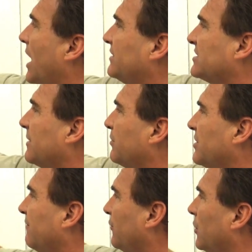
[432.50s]
line to
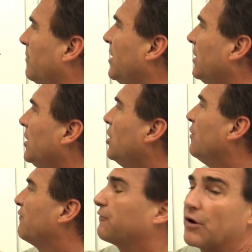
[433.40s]
separate the verb
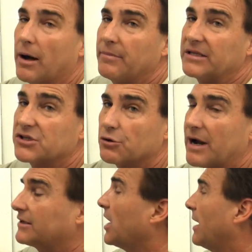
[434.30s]
from its
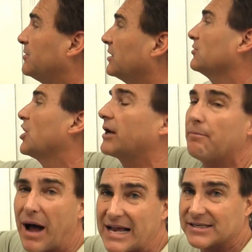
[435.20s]
direct object, not
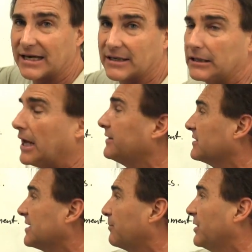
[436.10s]
a bisecting line
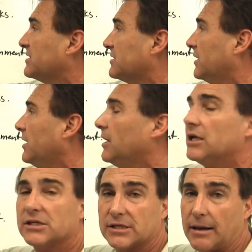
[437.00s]
that separates the
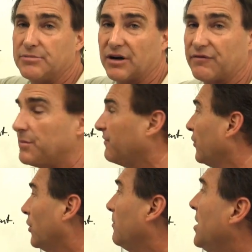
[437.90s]
subject from the
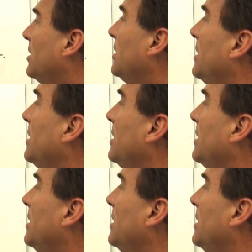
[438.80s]
verb.